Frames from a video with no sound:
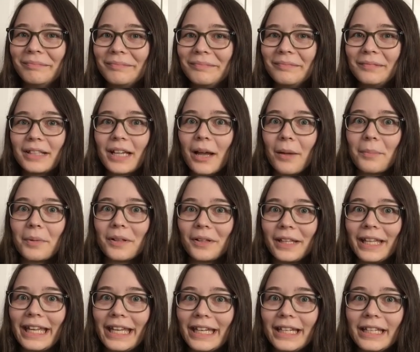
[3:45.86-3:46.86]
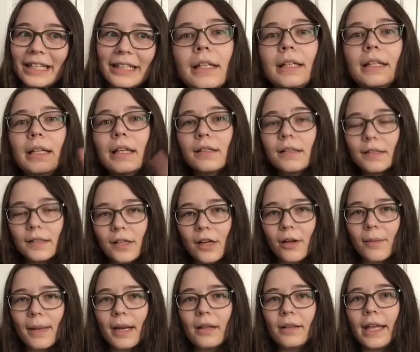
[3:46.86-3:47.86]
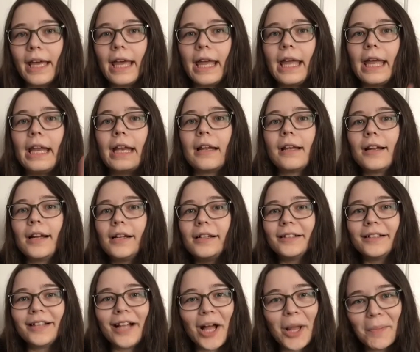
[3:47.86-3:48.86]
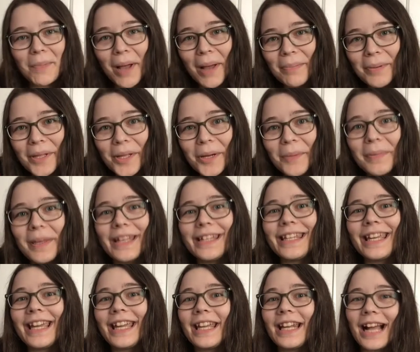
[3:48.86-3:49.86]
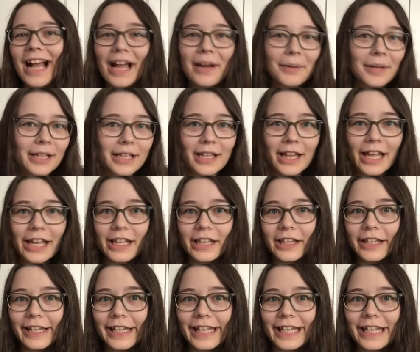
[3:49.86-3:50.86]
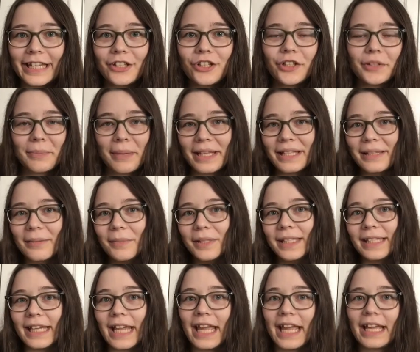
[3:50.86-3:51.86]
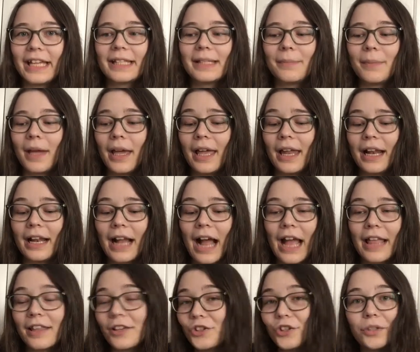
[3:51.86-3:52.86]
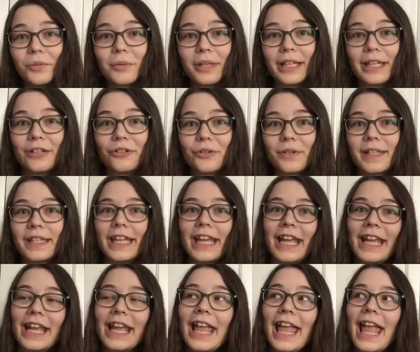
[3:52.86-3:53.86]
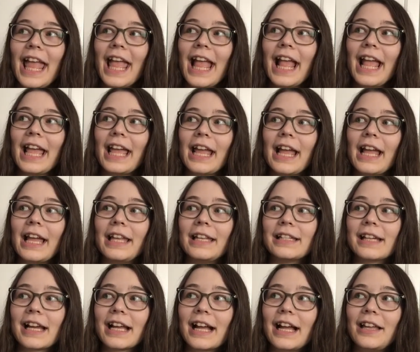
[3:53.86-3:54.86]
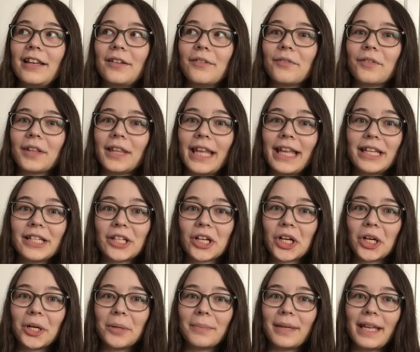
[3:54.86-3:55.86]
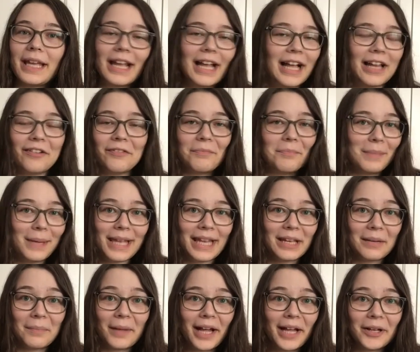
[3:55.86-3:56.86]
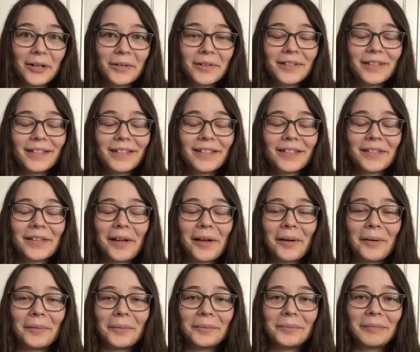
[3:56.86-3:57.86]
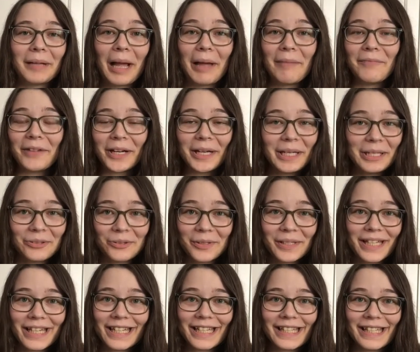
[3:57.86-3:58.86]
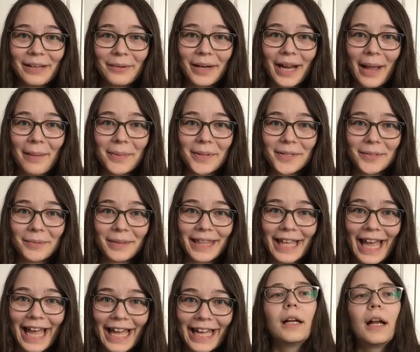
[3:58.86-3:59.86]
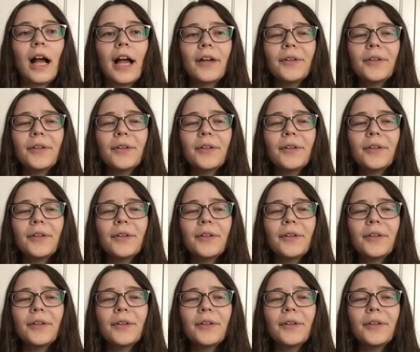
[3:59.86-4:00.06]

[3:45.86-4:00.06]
come clean. Next, let's talk about Elaine. Unpopular opinion, I really like Elaine. She's made some mistakes, but I think she's really interesting, and I kind of relate to her being kind of meek and mild, so I'm very interested to see what happens with that. I also